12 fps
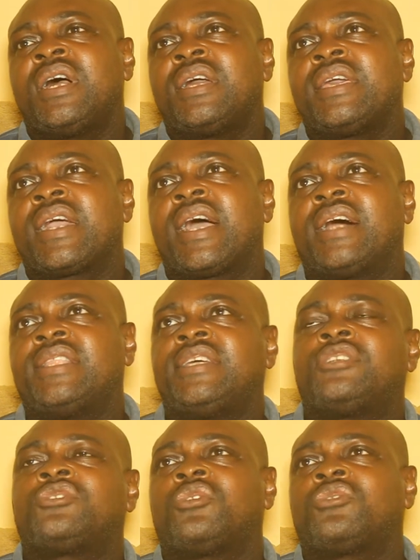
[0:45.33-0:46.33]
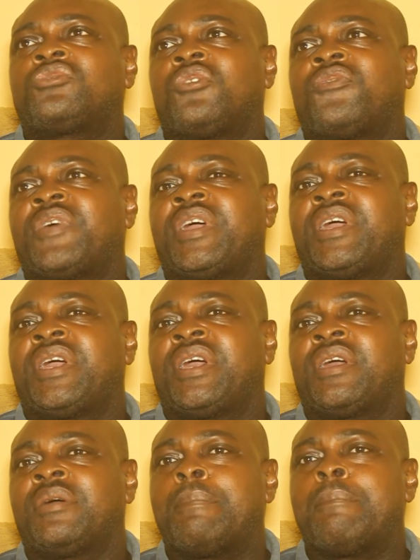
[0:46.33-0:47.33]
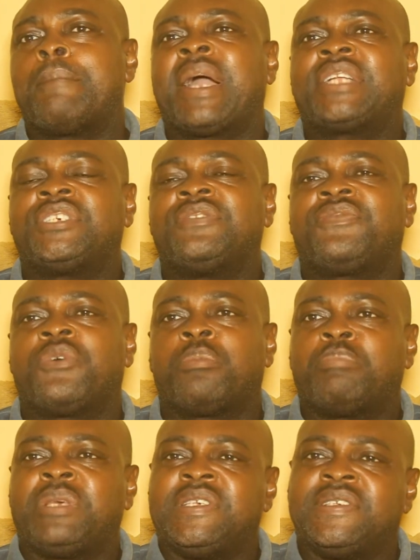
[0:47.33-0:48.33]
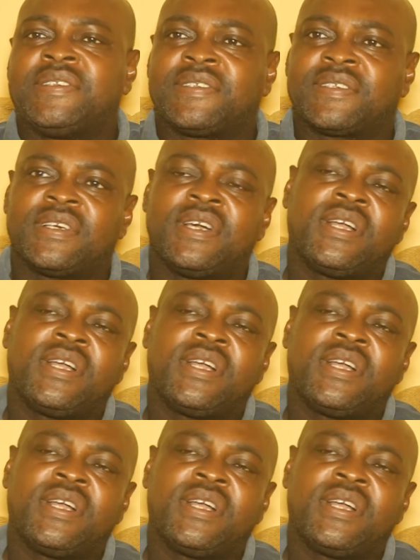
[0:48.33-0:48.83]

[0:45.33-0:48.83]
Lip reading: He had the thought of marching for peace.